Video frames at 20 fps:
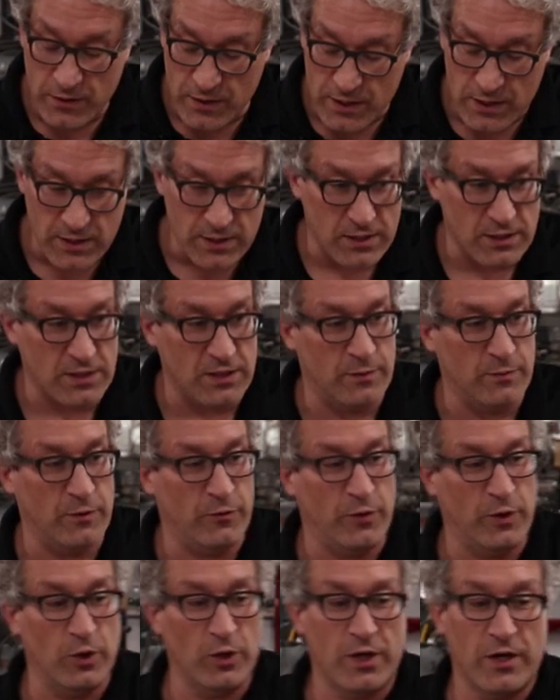in this system,
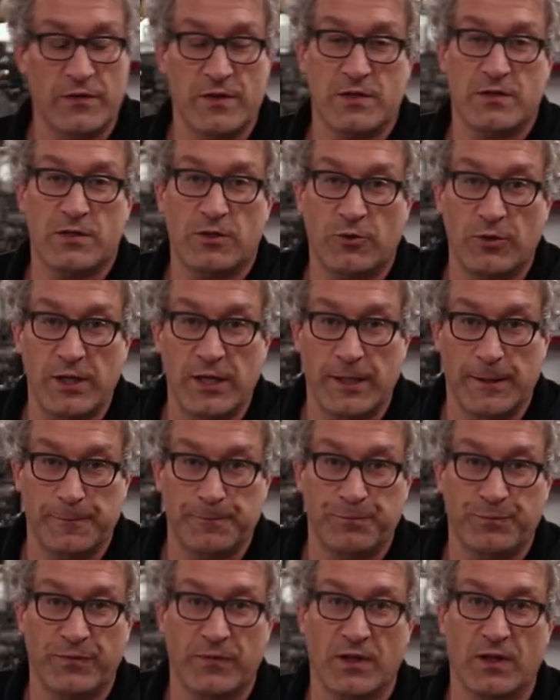if we look on this
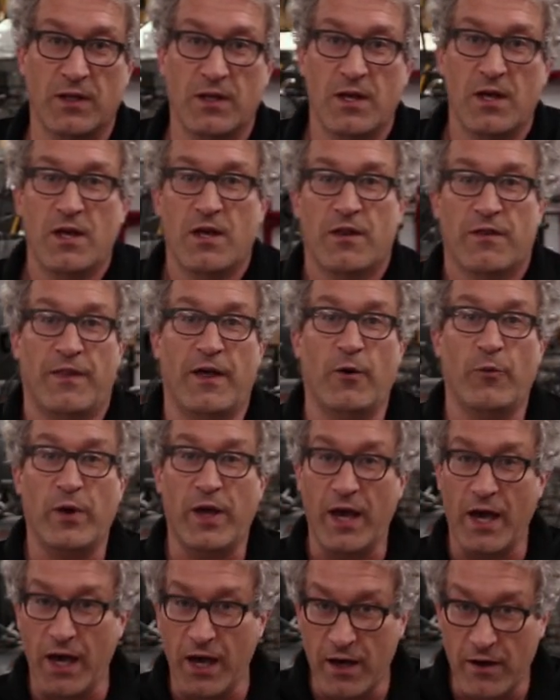screen, that
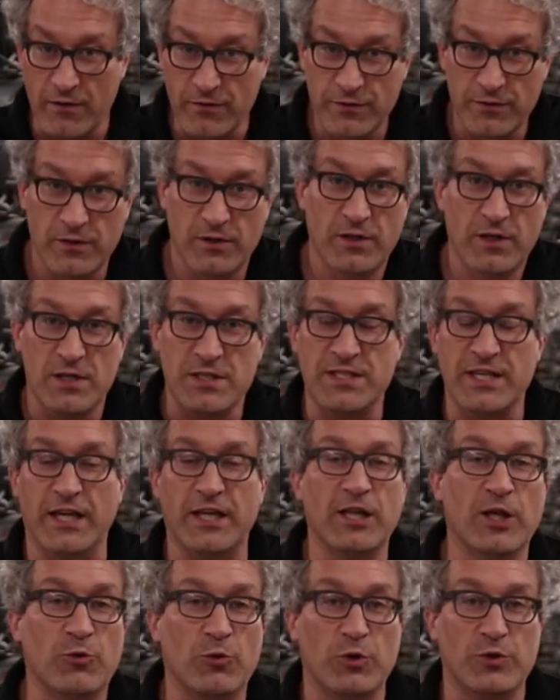we have a
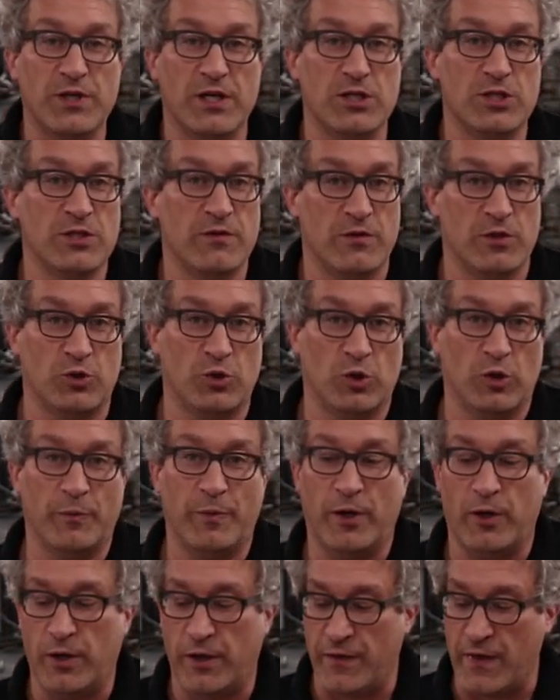cyclic rotation of the journal
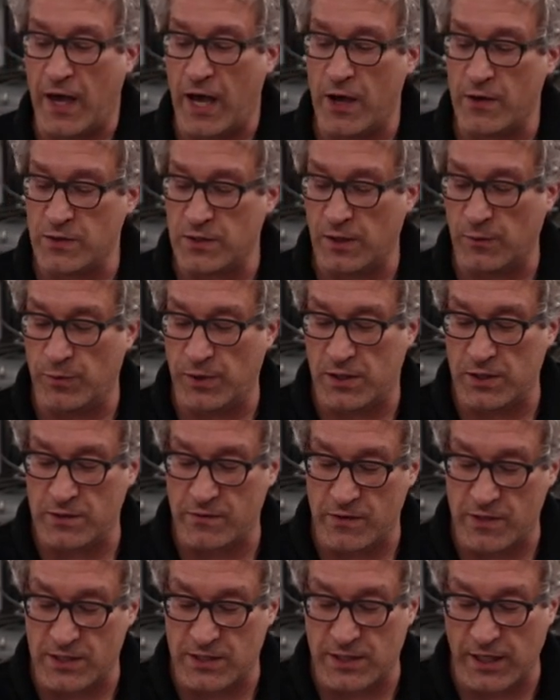bearing in the housing because
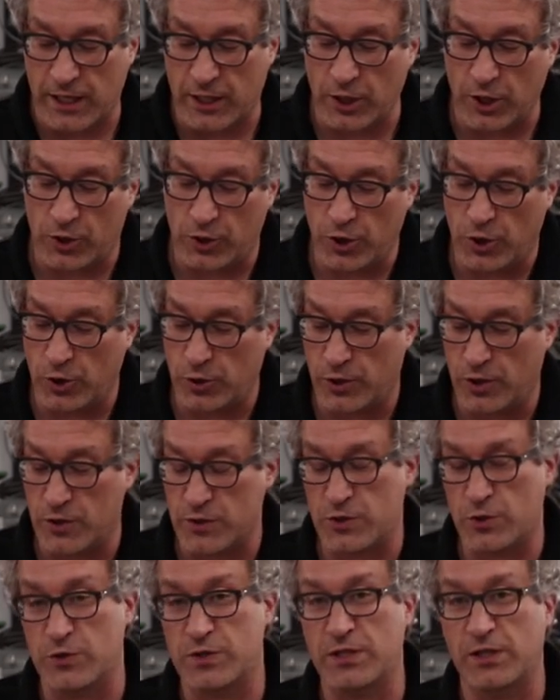of the cyclic load
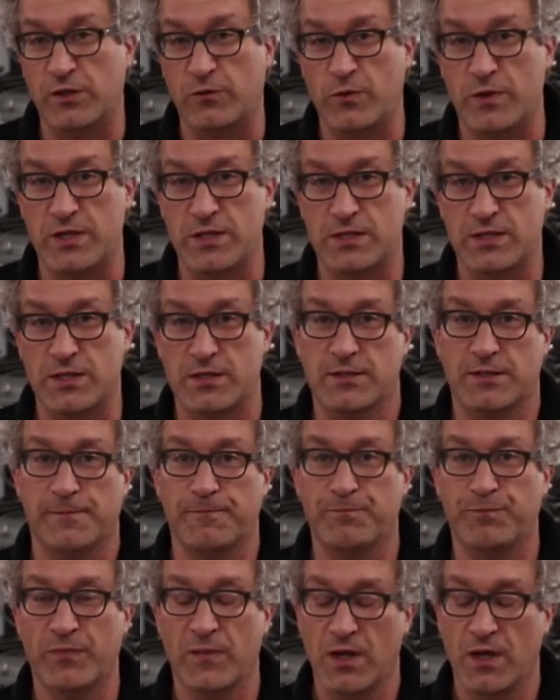associated with this system.